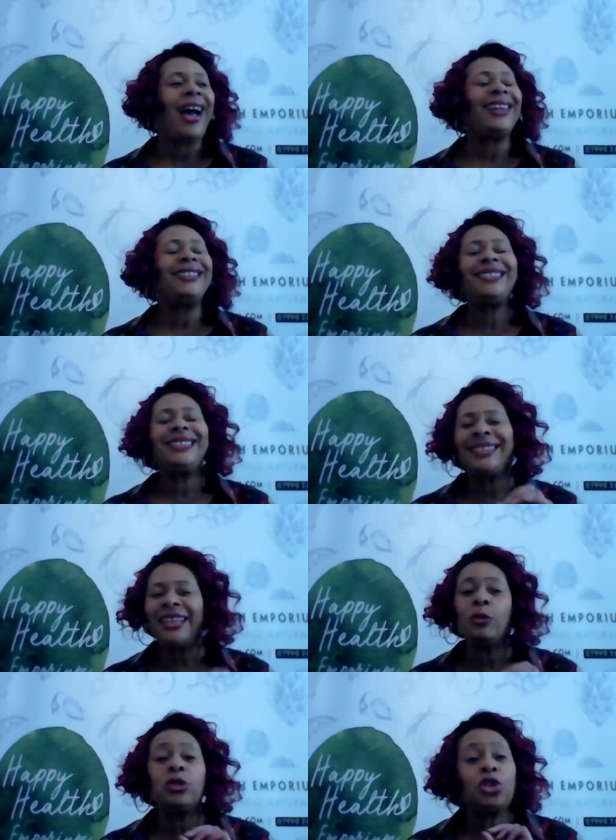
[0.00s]
And
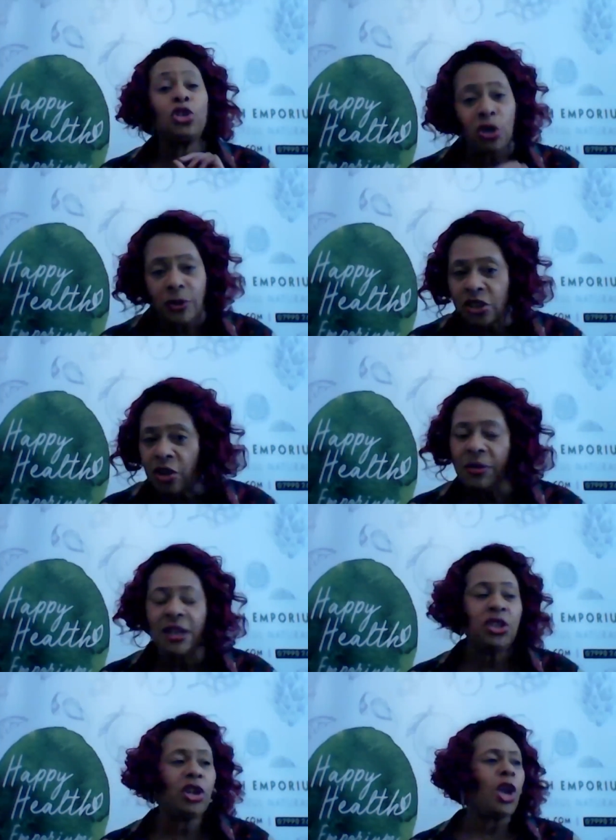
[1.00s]
she was a Jewish
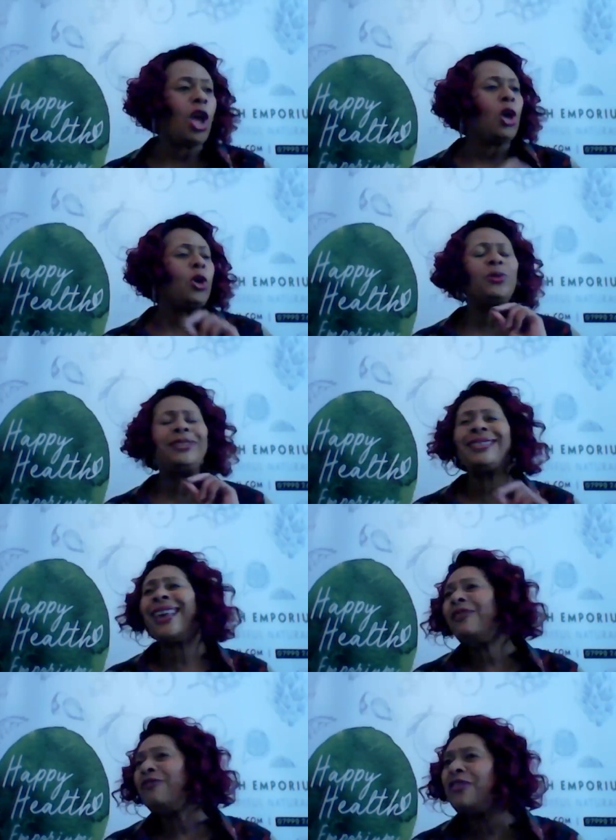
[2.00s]
comedian who
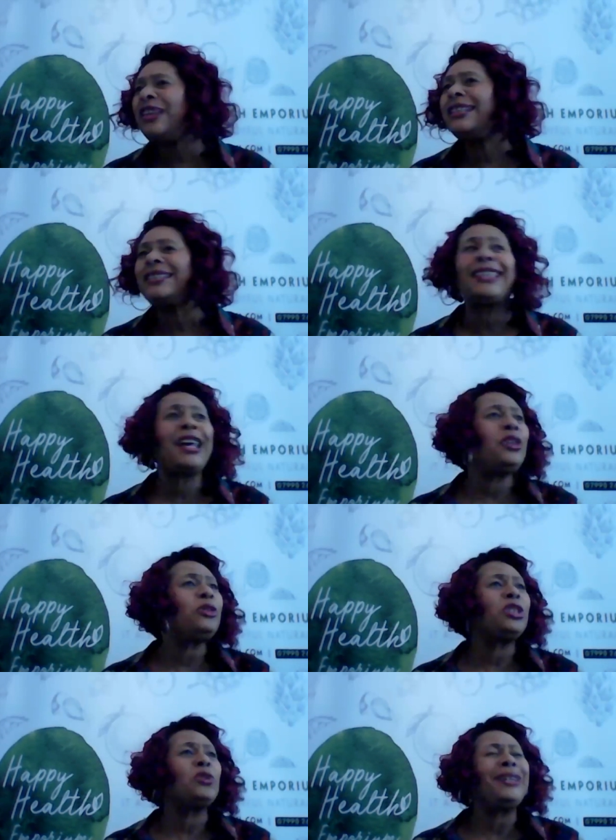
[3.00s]
said things that you
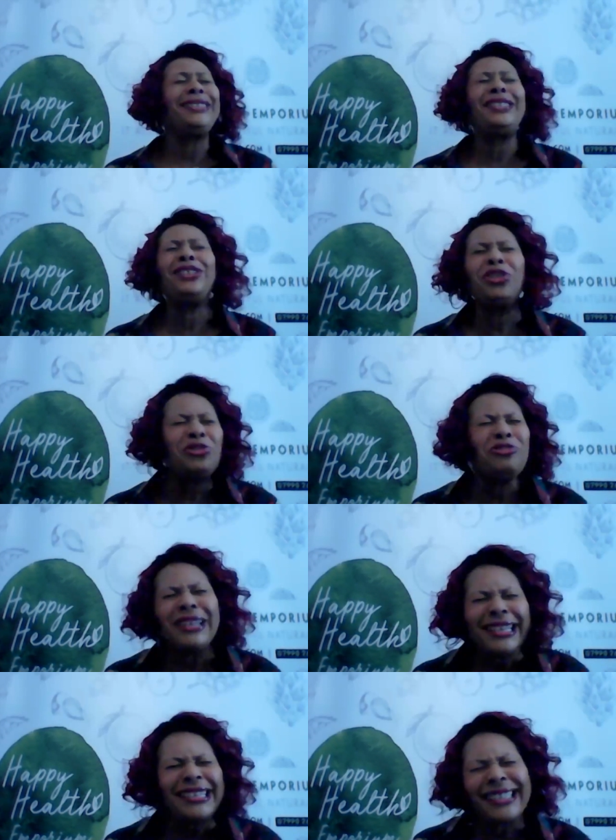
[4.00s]
just went, did you
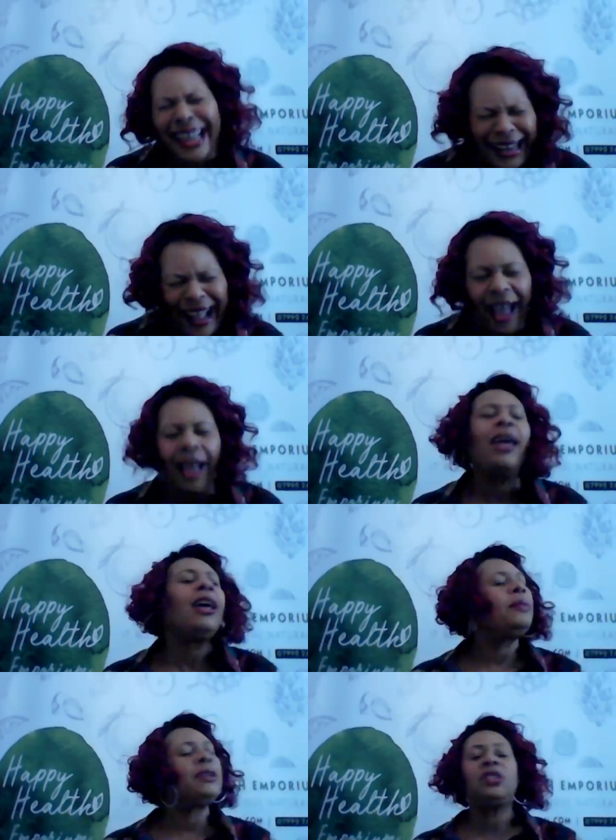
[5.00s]
really say that?
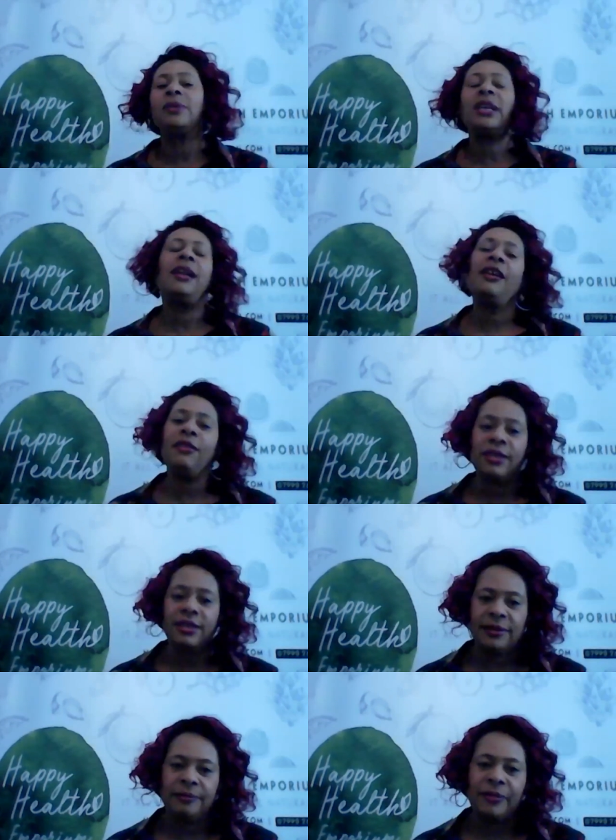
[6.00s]
But she was
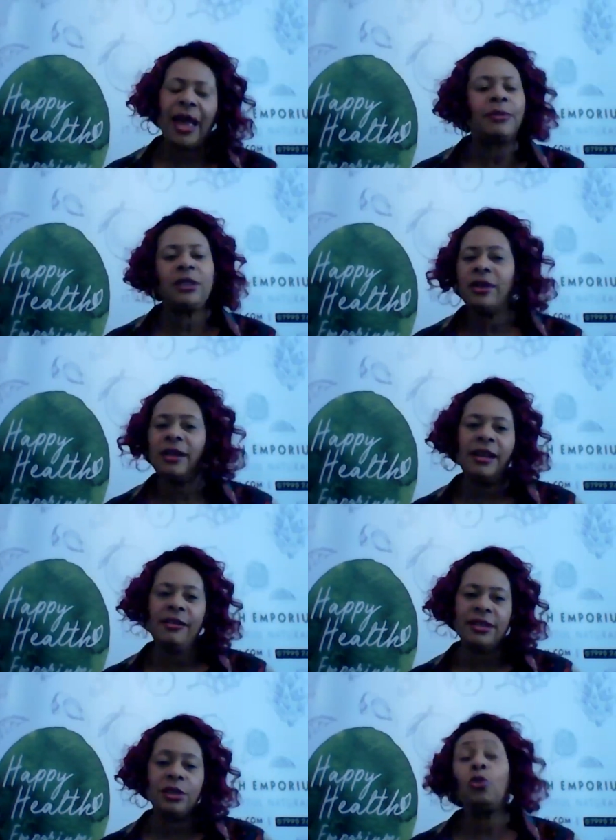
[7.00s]
hilarious, absolutely
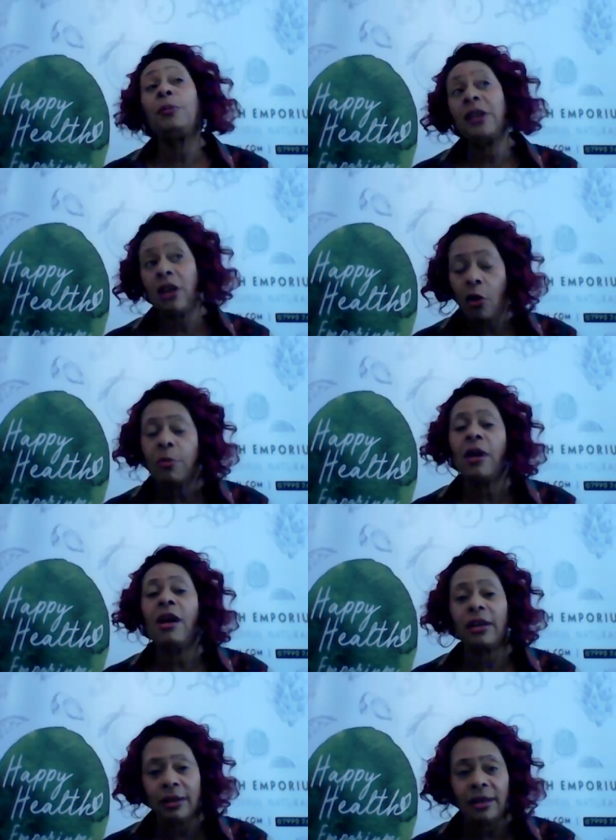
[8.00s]
hilarious. And Whoopi
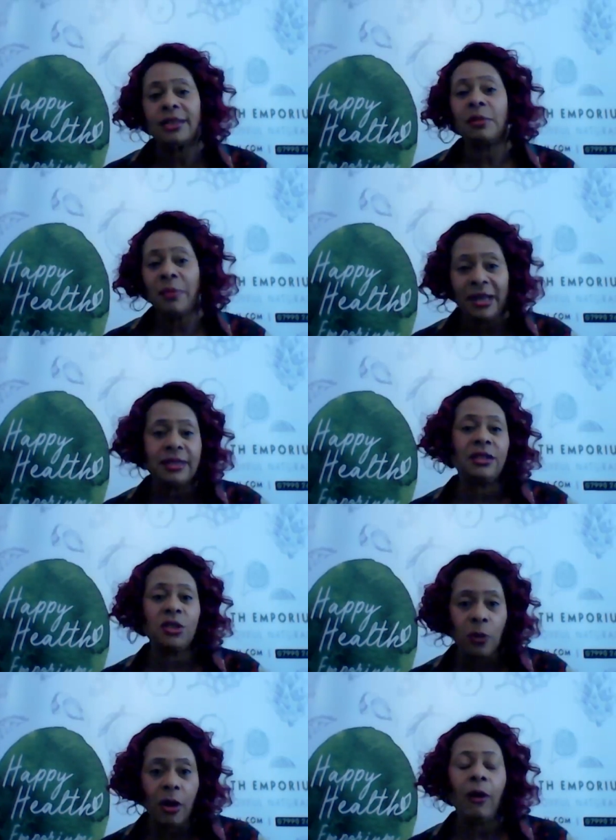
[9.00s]
Goldberg is amazing as
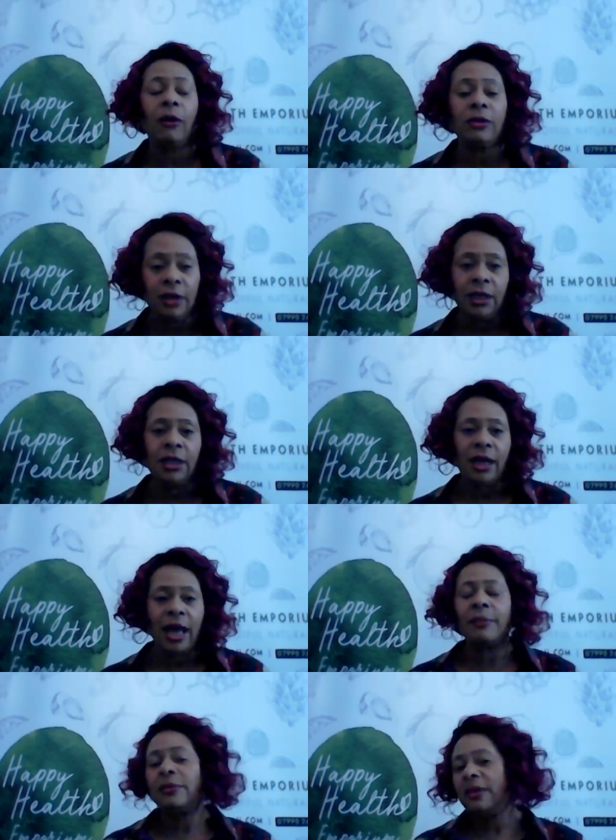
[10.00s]
well.
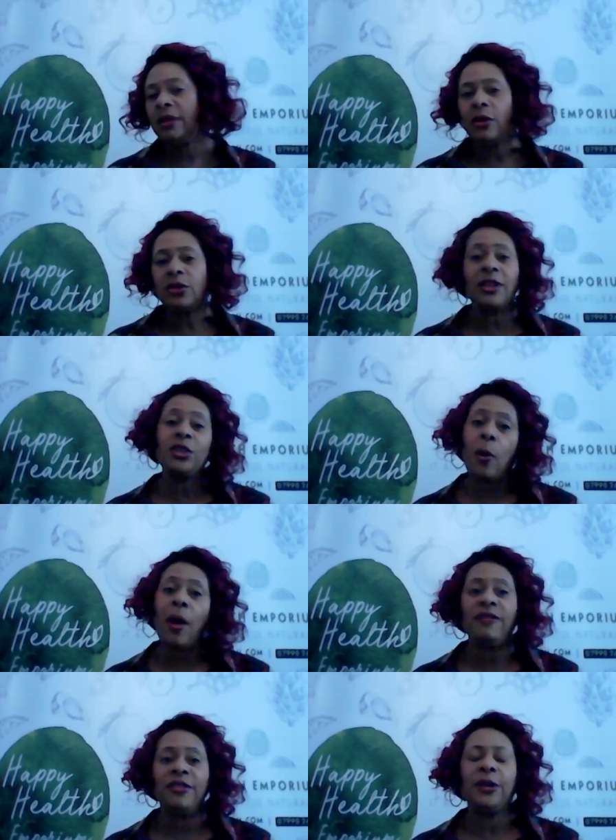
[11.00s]
So there's quite
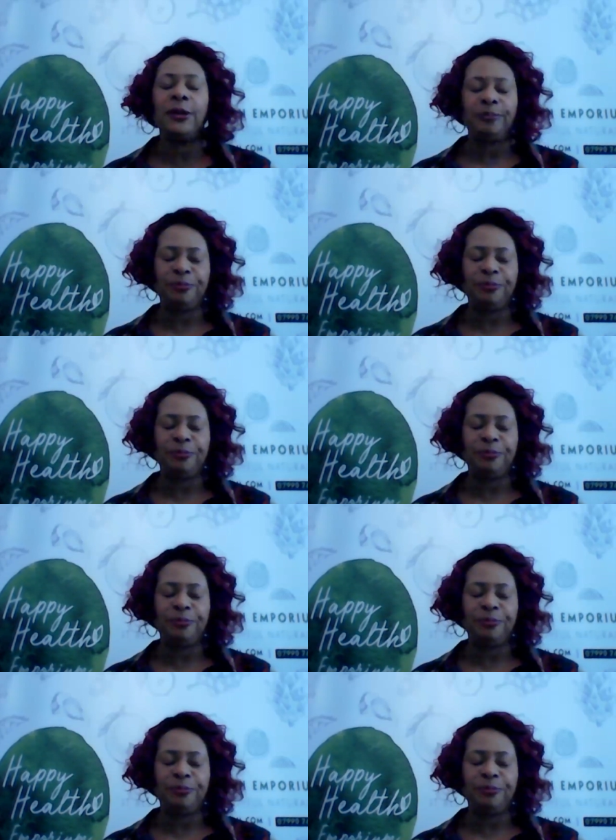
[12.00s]
a few.